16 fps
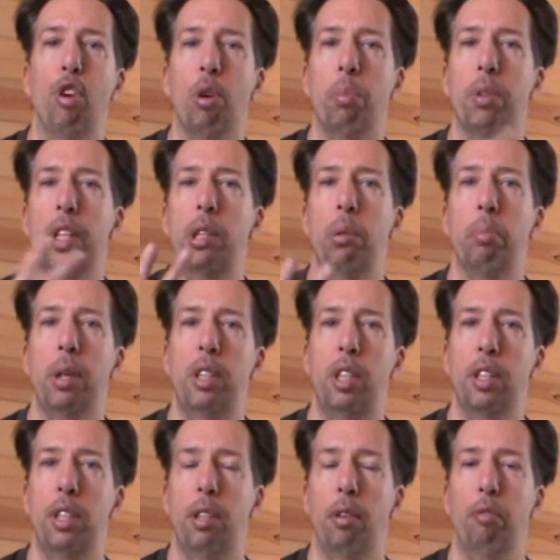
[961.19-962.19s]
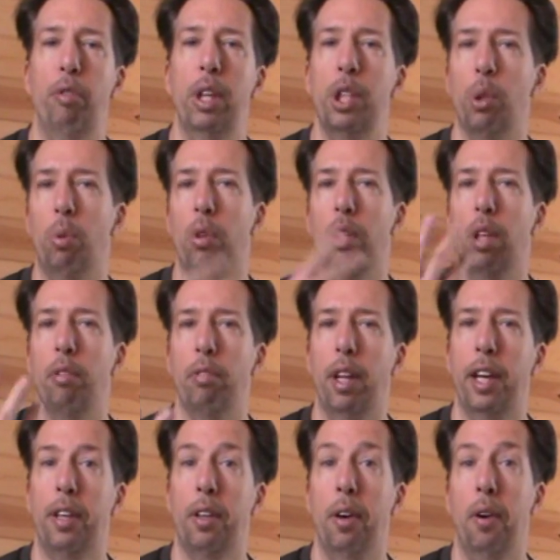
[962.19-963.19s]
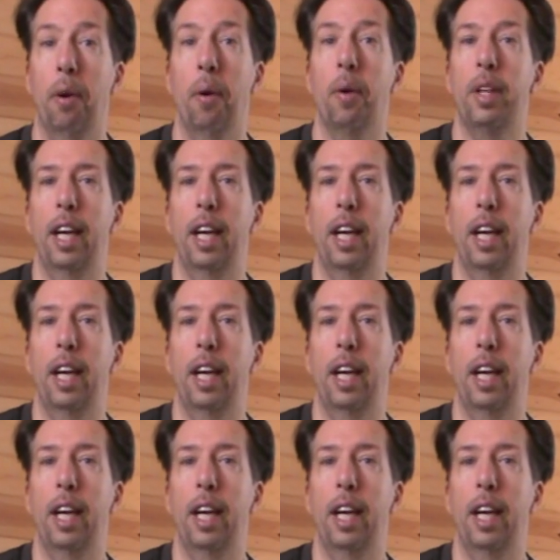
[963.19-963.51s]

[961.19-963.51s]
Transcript: verbally, but just the visual of like, oh,